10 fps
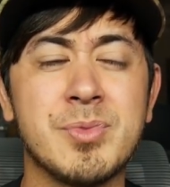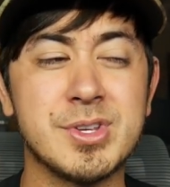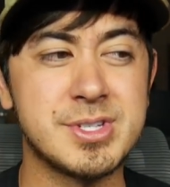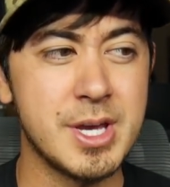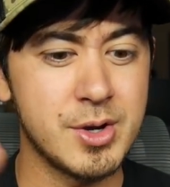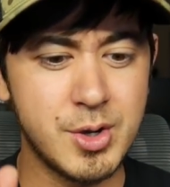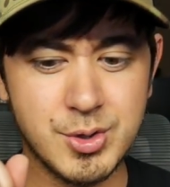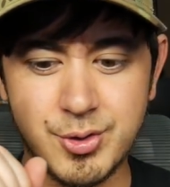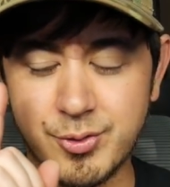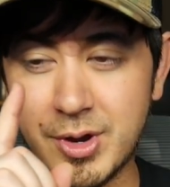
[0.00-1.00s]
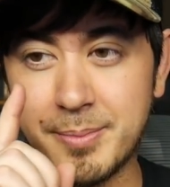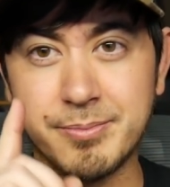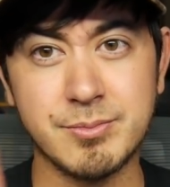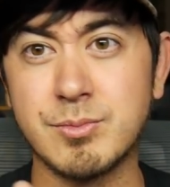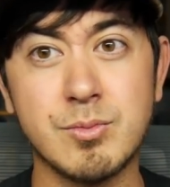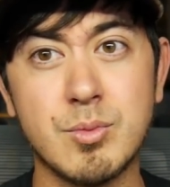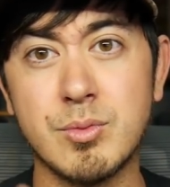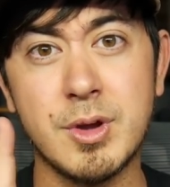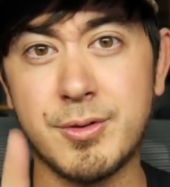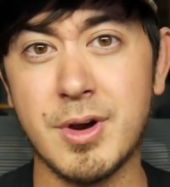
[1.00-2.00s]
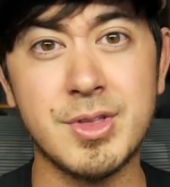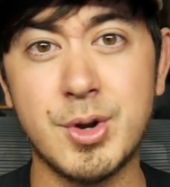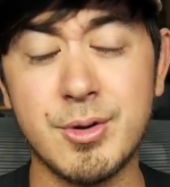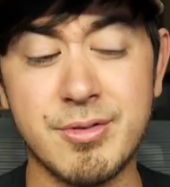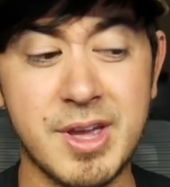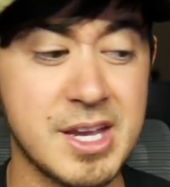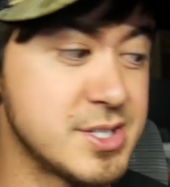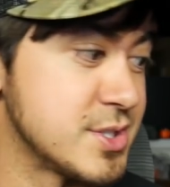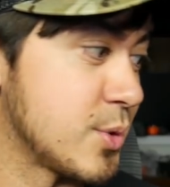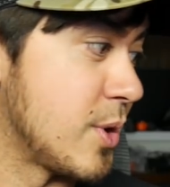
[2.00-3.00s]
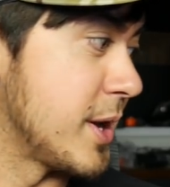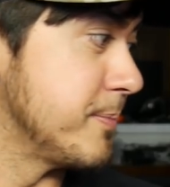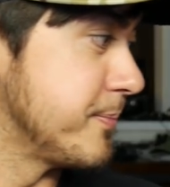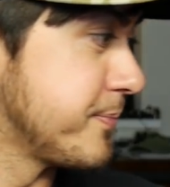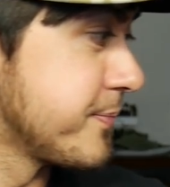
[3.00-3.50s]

The sale goes from, if you're on the notification squad,